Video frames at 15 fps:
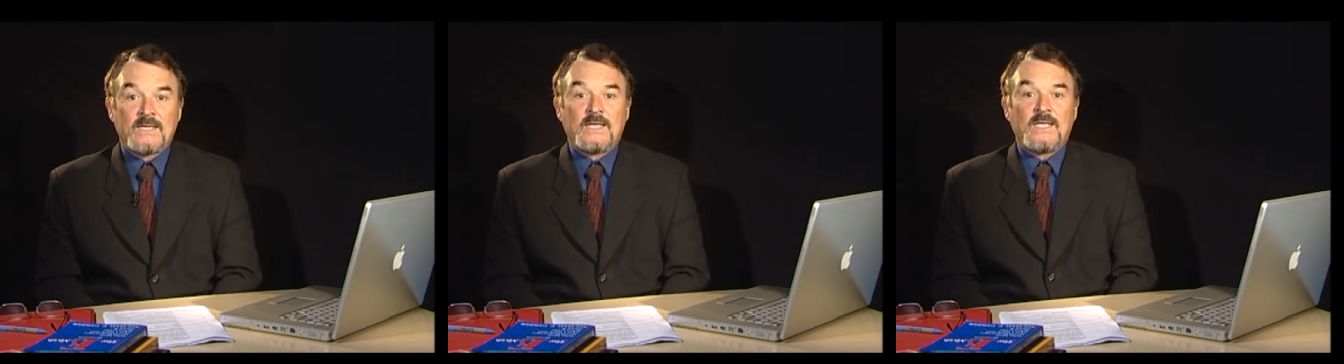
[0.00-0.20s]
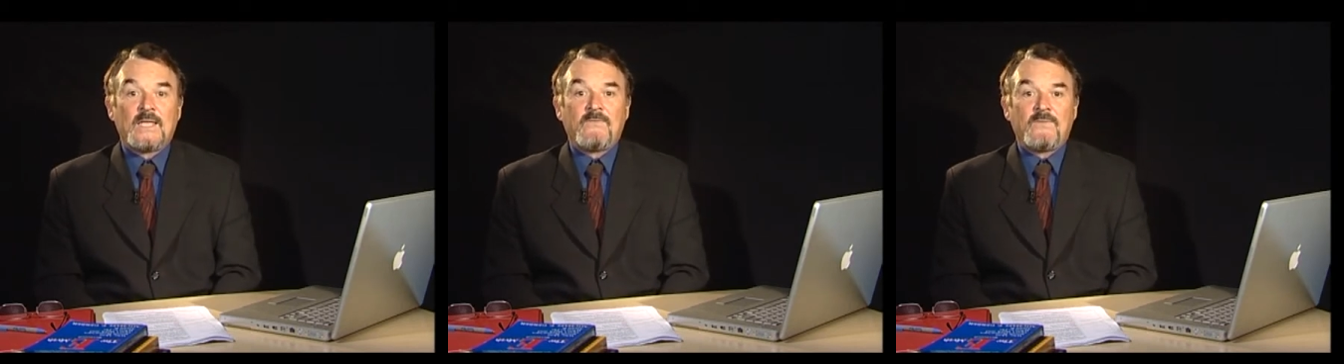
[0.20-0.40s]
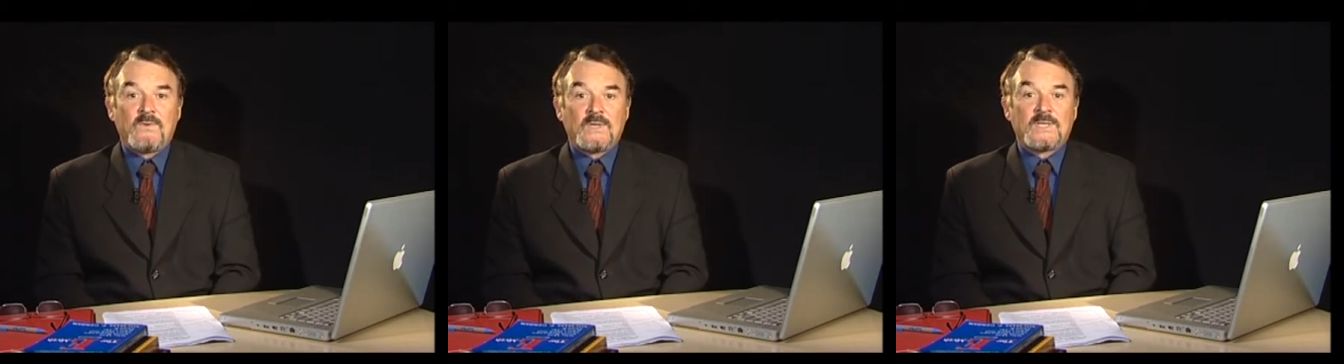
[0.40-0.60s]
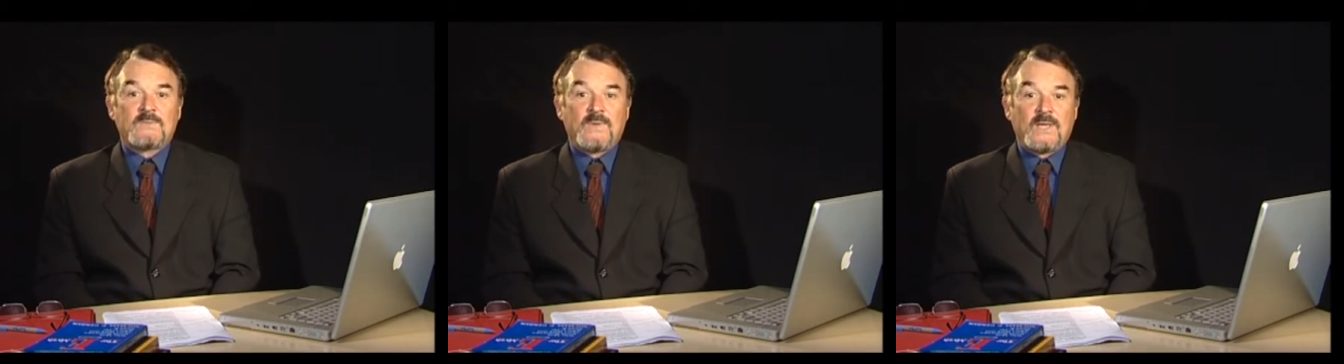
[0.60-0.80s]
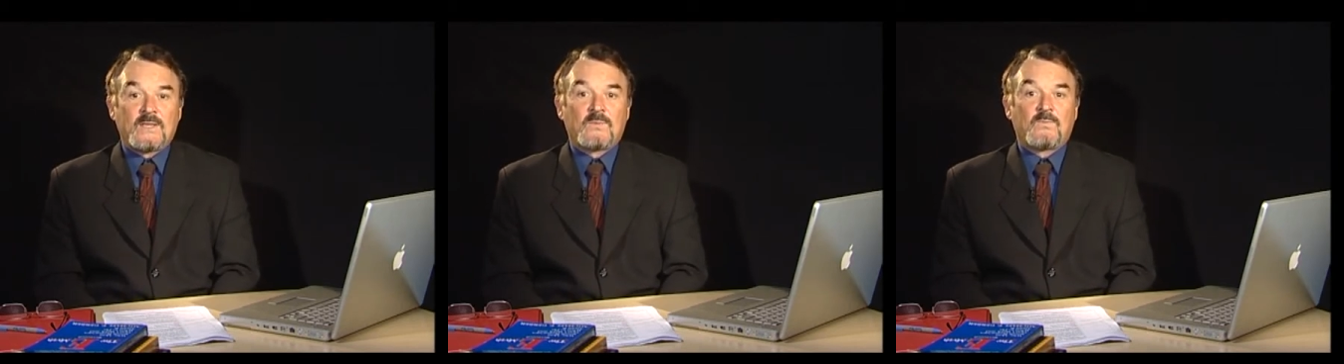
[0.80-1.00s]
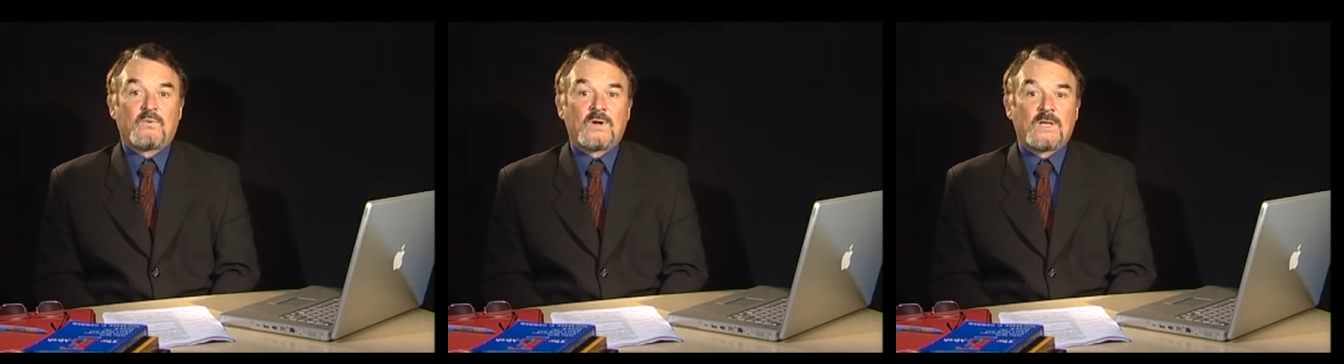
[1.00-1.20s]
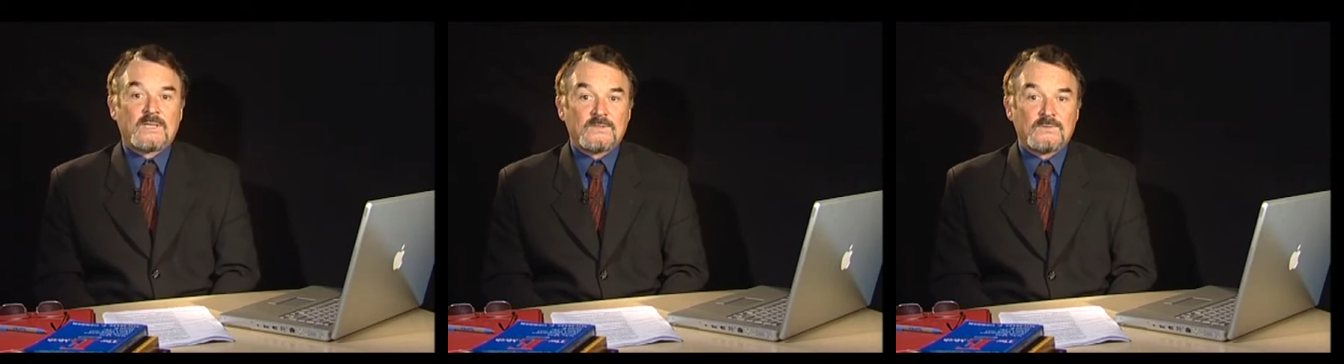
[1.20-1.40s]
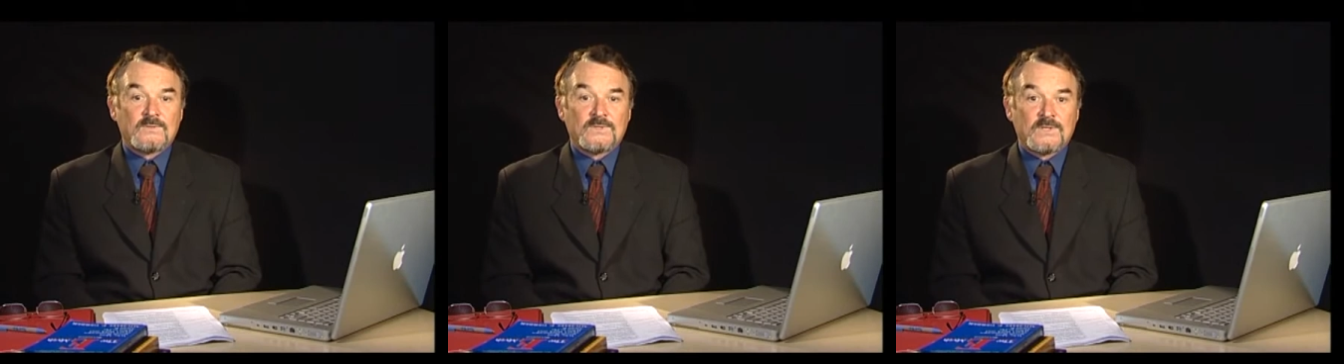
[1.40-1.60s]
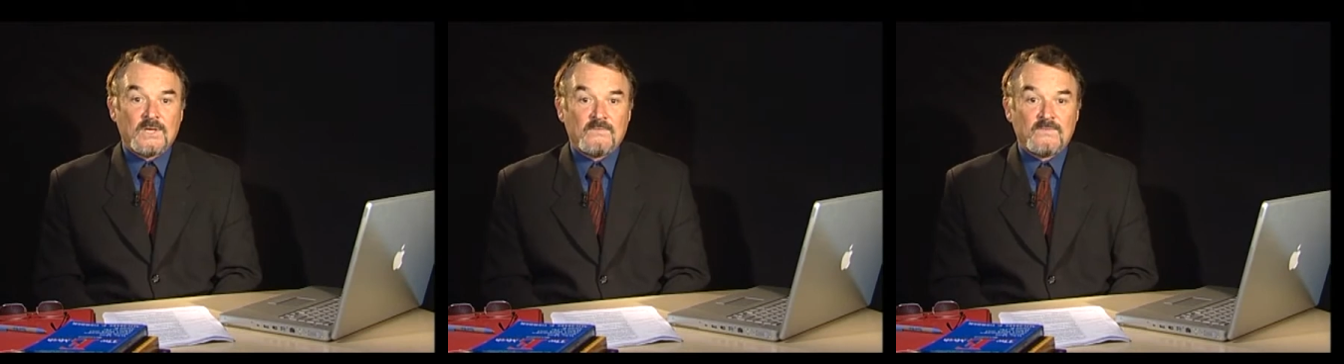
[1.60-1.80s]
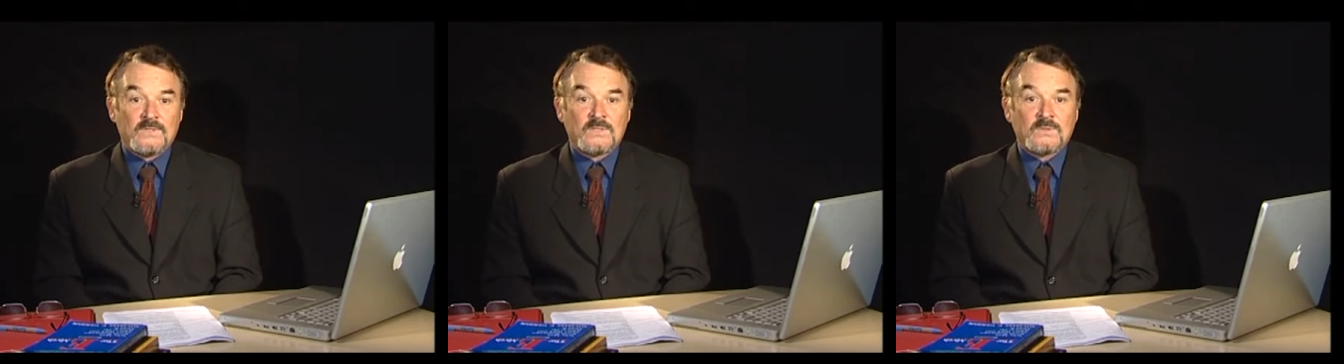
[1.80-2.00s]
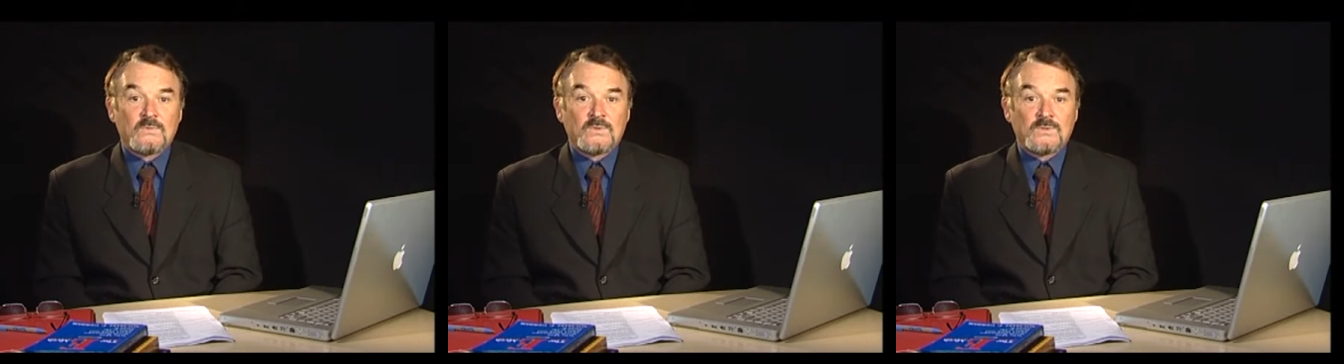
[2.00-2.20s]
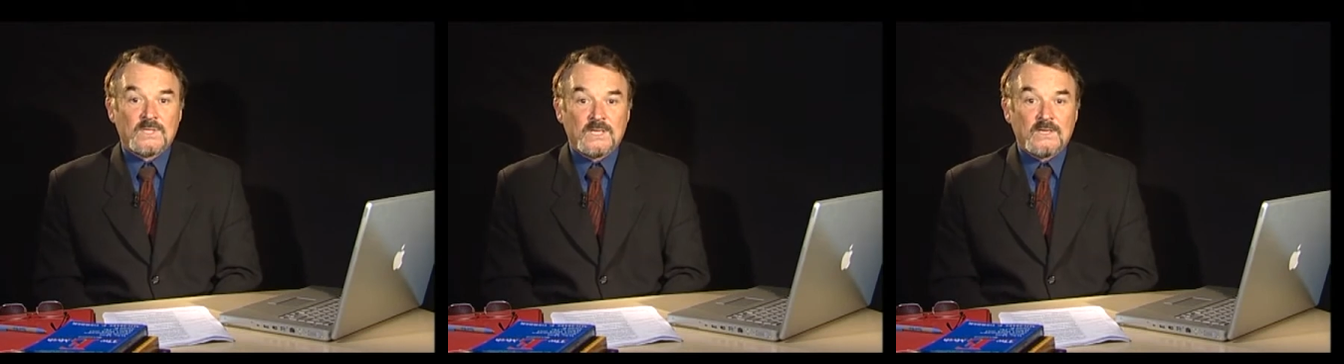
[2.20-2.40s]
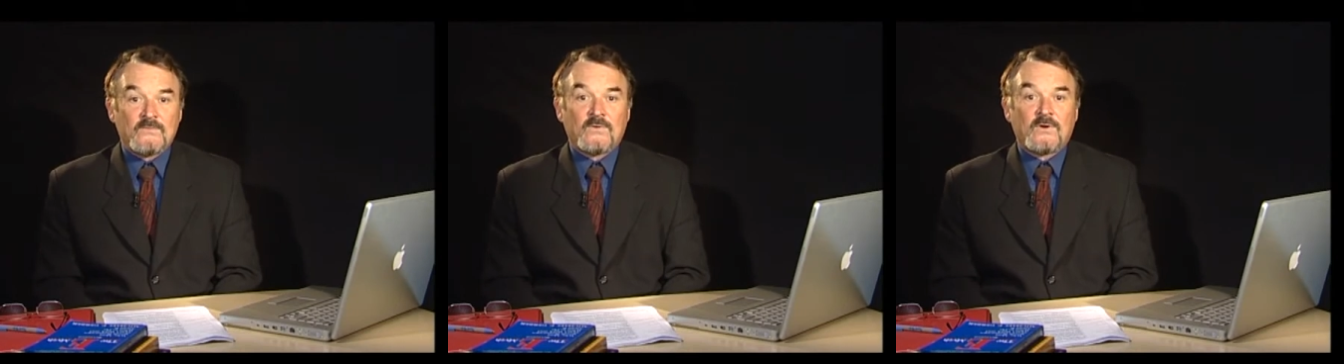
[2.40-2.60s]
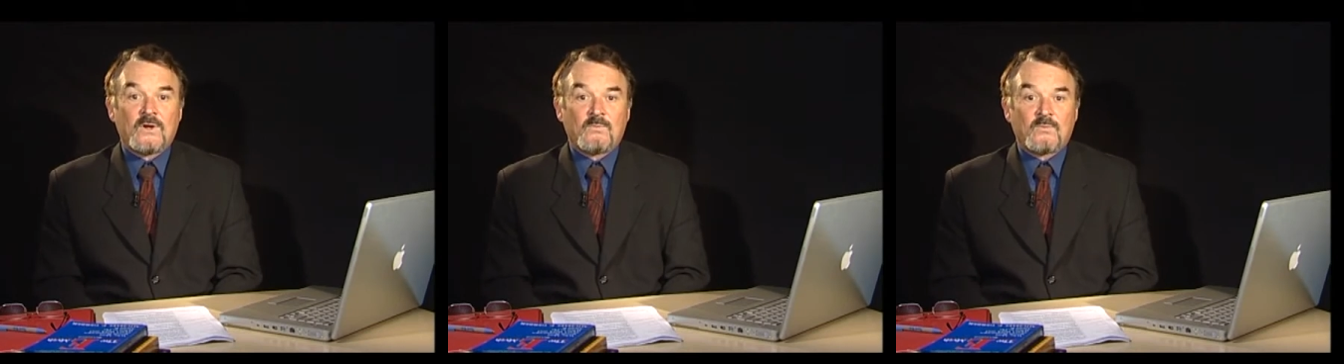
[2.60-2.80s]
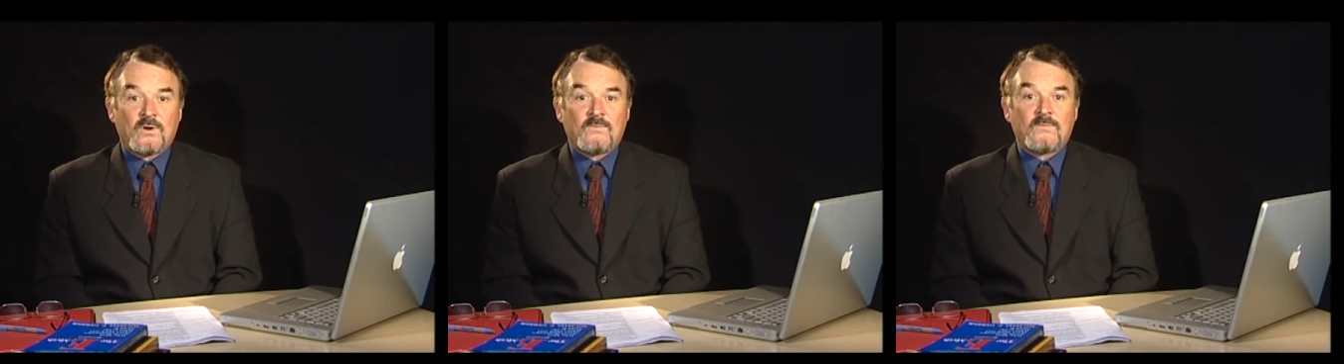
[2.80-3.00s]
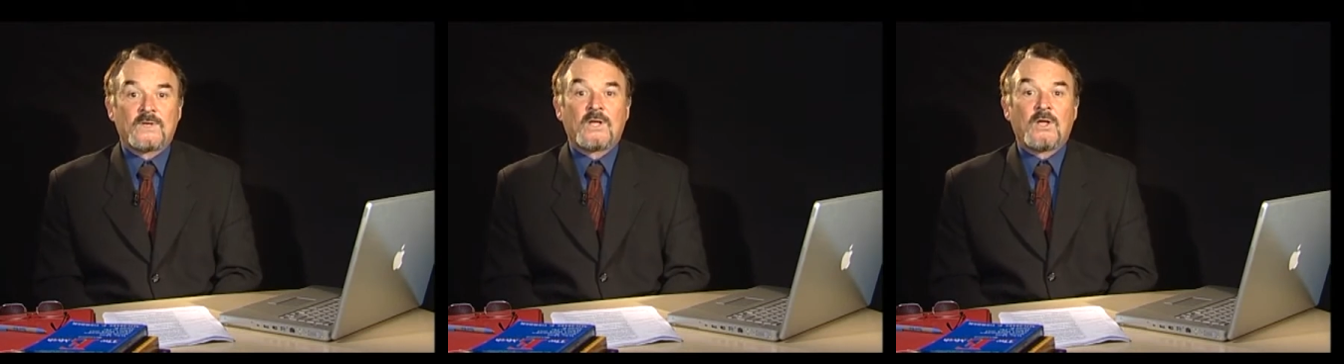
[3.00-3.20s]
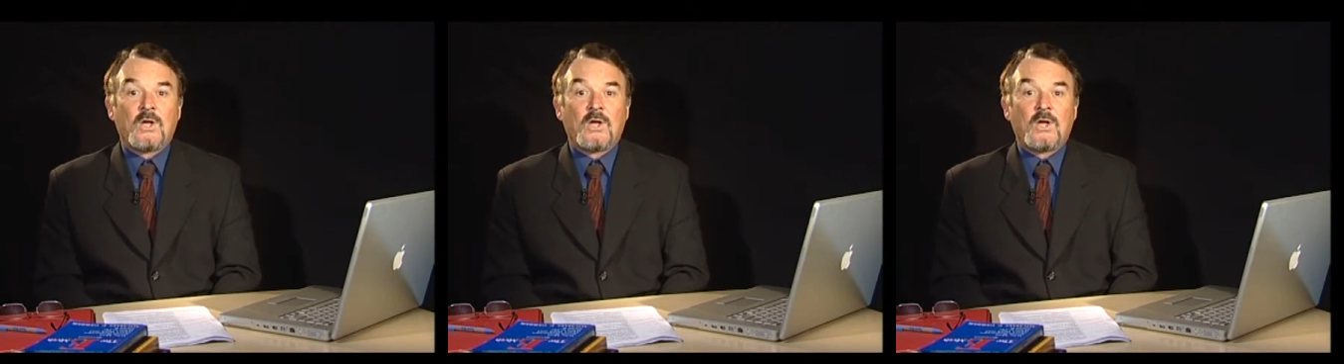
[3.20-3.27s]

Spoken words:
if you expect the product or service will deliver a profit